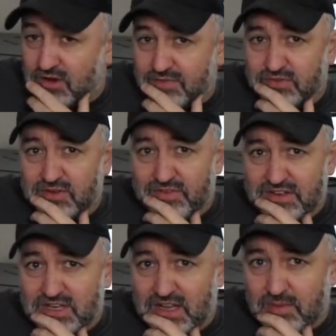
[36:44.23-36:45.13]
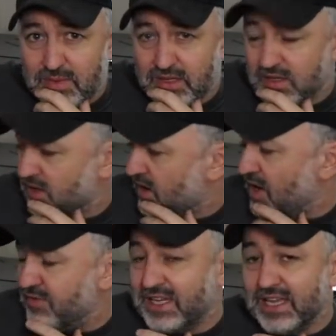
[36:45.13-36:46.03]
after an adventure helmet,
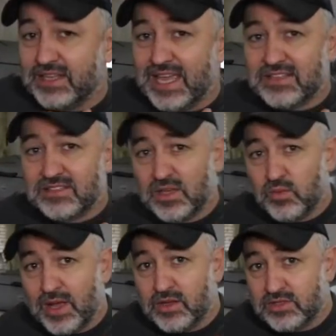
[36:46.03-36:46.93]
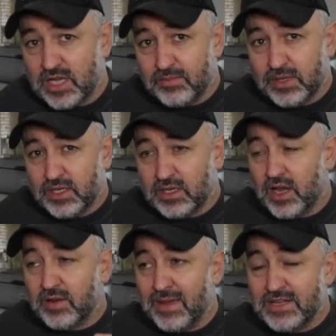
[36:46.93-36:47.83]
either get the XD1, because that'll be,
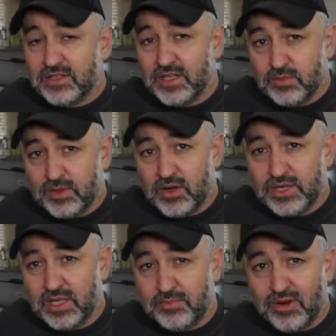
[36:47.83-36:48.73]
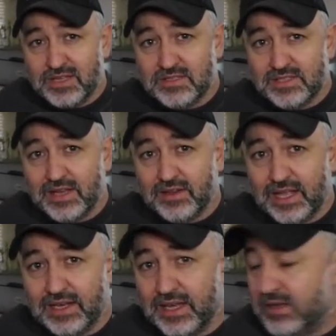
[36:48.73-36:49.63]
I'd imagine they'll be knocking the prices down to
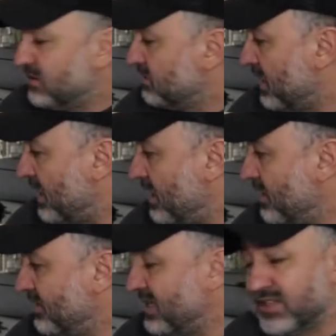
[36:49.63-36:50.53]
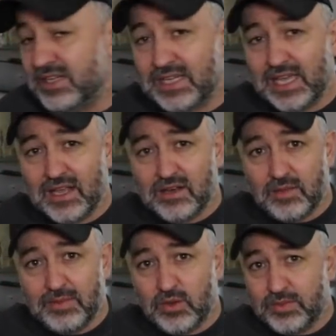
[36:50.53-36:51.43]
that now, and that's going to get a
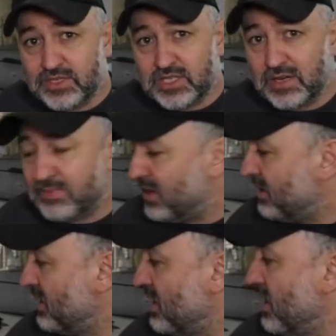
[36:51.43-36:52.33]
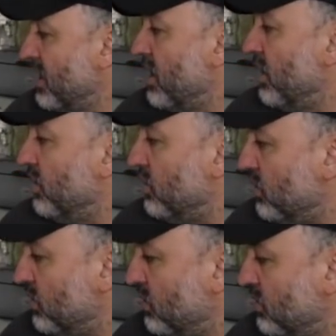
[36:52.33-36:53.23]
little bit cheaper,
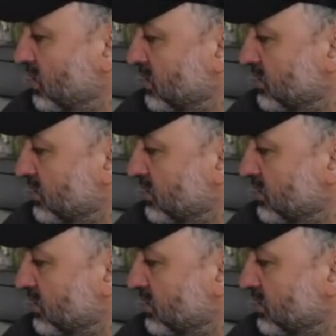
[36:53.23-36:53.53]
or